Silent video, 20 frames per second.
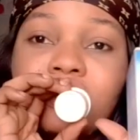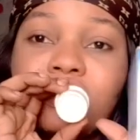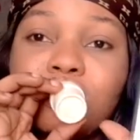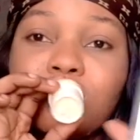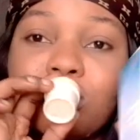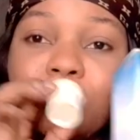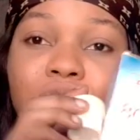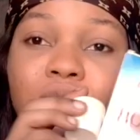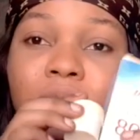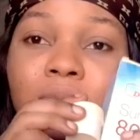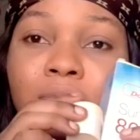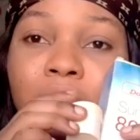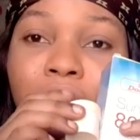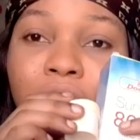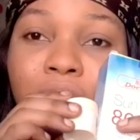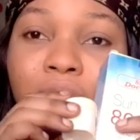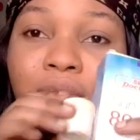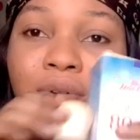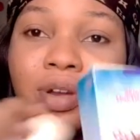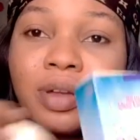
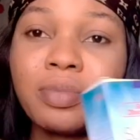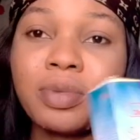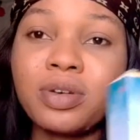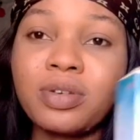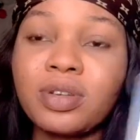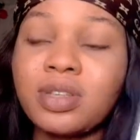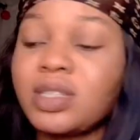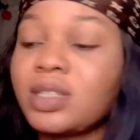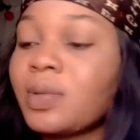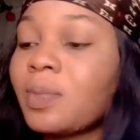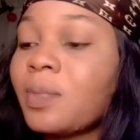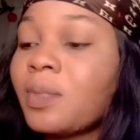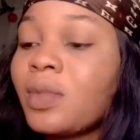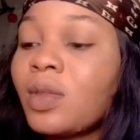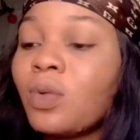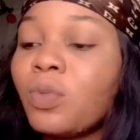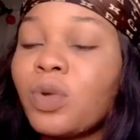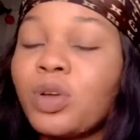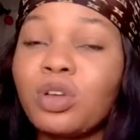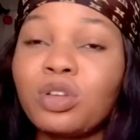sunburn cream, because
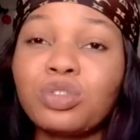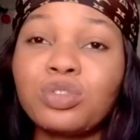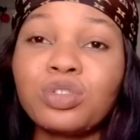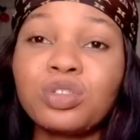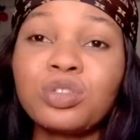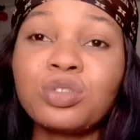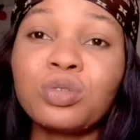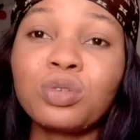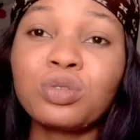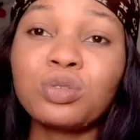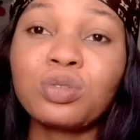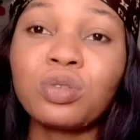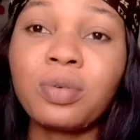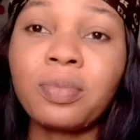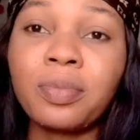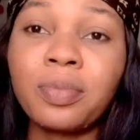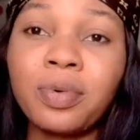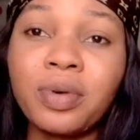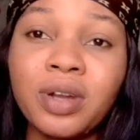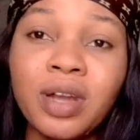when you're treating your
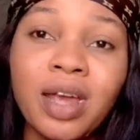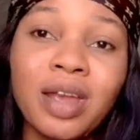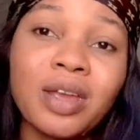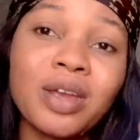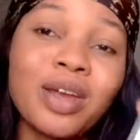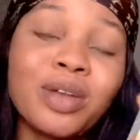sunburn and